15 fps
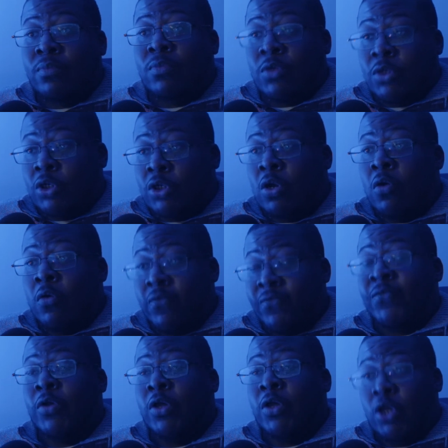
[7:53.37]
So
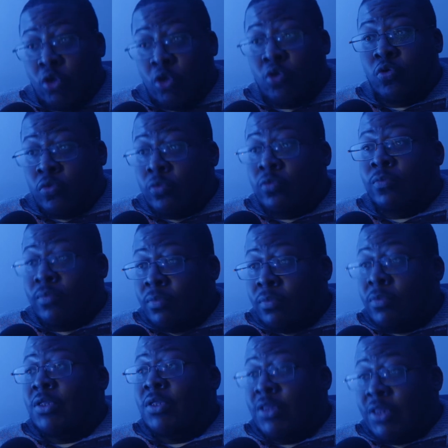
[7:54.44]
for you,
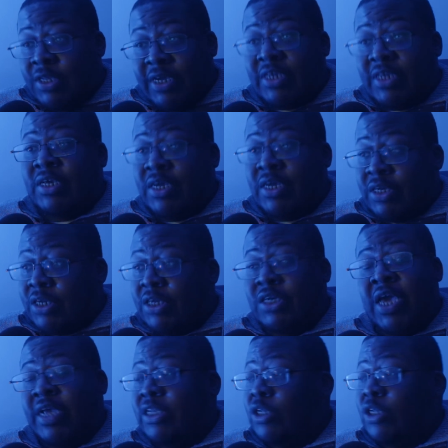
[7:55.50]
this is the
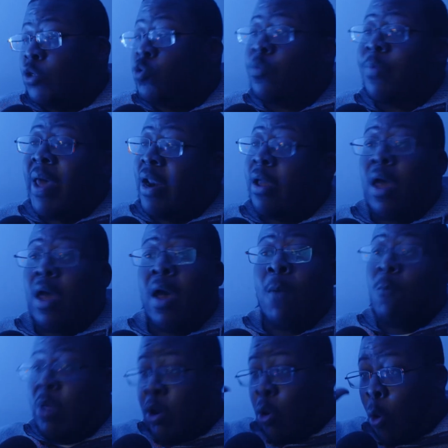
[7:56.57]
chance. You better come
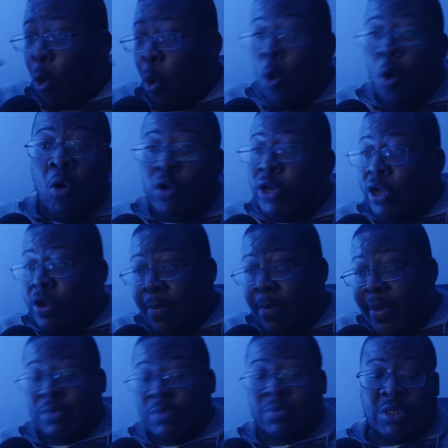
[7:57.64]
with all of your
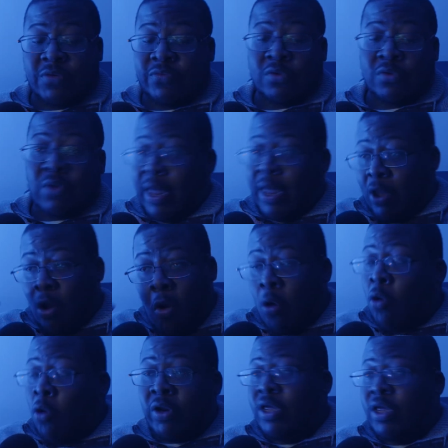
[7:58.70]
best material, like
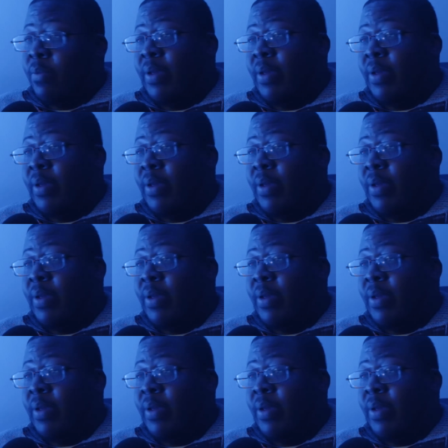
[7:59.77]
all of your best